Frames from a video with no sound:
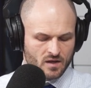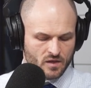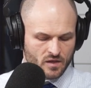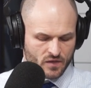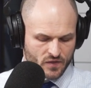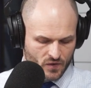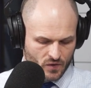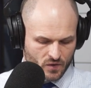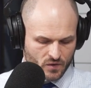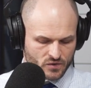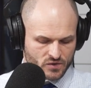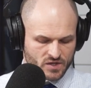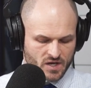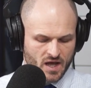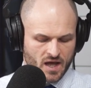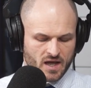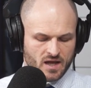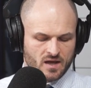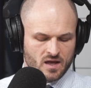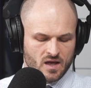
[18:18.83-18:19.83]

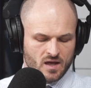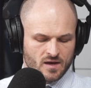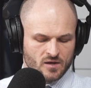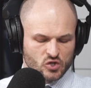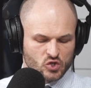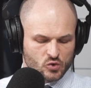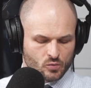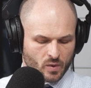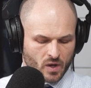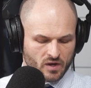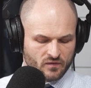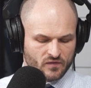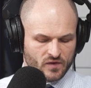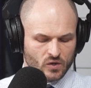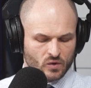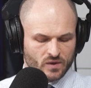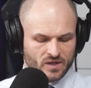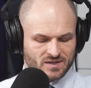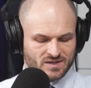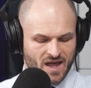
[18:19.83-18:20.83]
Thursday.
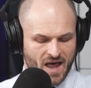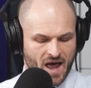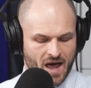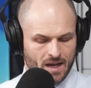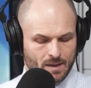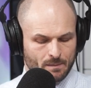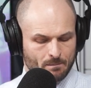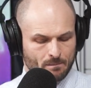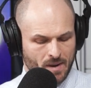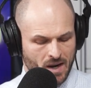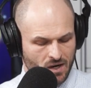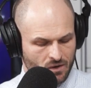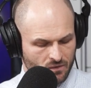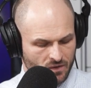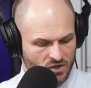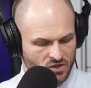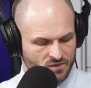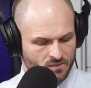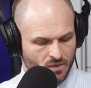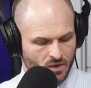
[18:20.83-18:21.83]
Springfield is at
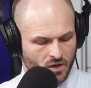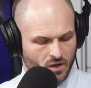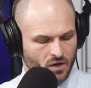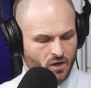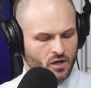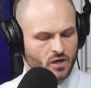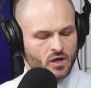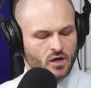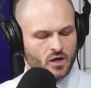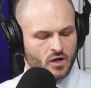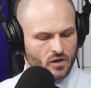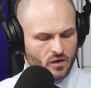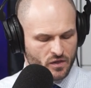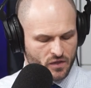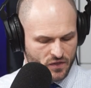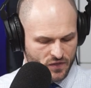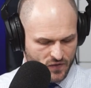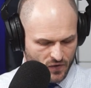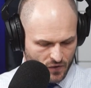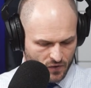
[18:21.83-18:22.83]
Perrysburg
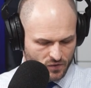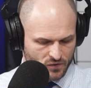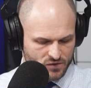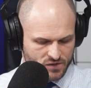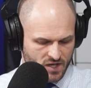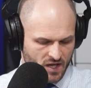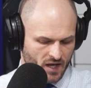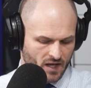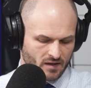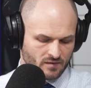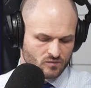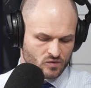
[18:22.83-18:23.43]
Thursday.